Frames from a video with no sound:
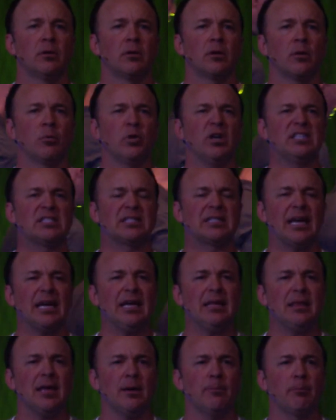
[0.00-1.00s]
We
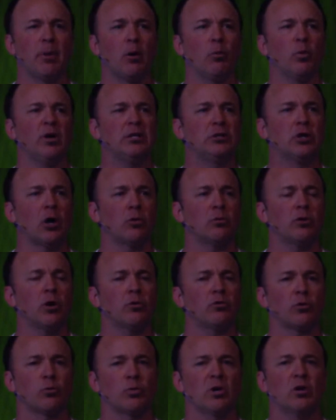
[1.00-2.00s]
see them, but we don't know
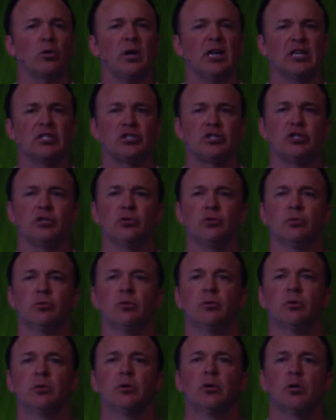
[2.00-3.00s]
the real issue.
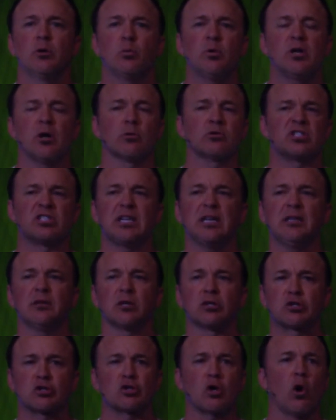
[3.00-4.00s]
We don't see the
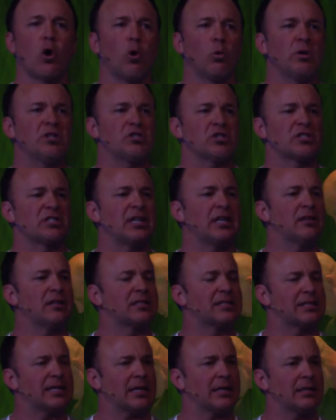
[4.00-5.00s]
soul, we just see the
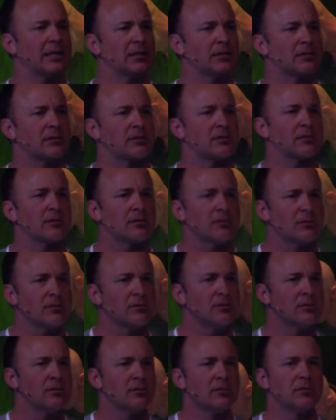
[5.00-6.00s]
sickness.
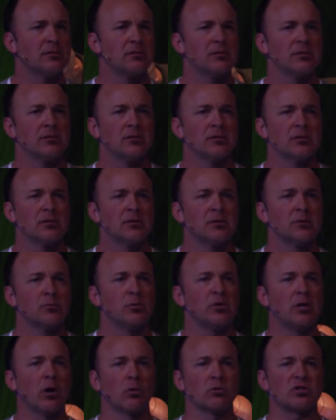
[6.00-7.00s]

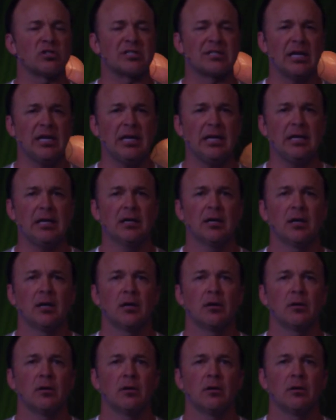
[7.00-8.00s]
We don't see
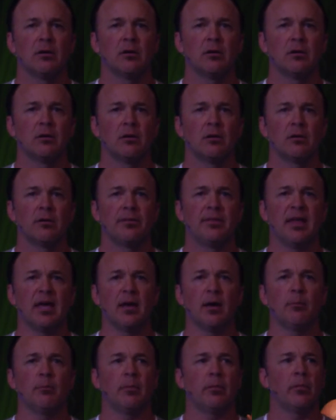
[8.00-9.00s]

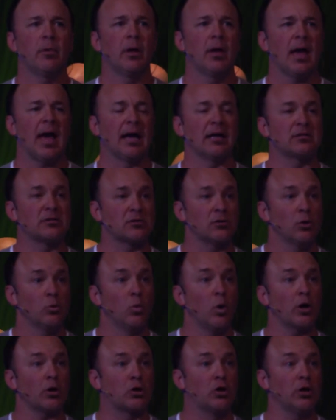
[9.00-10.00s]
them as
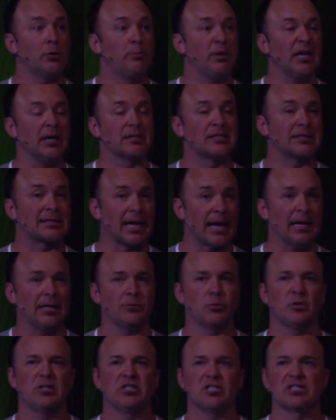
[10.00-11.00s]
what could be a
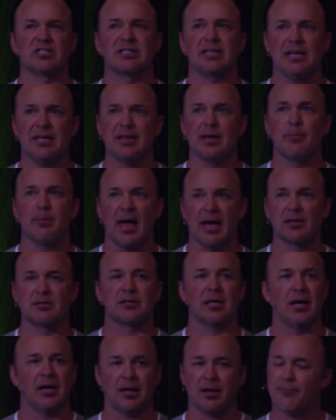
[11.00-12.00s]
saint, we just see them
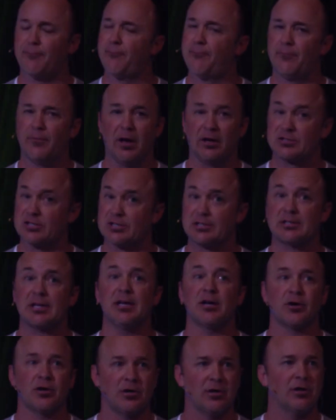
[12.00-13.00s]
as a
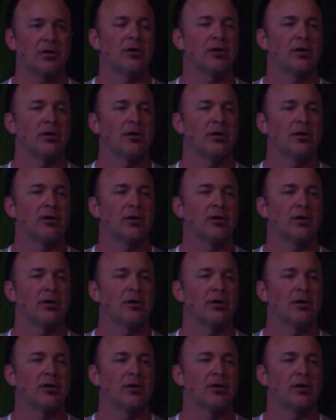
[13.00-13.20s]
sinner.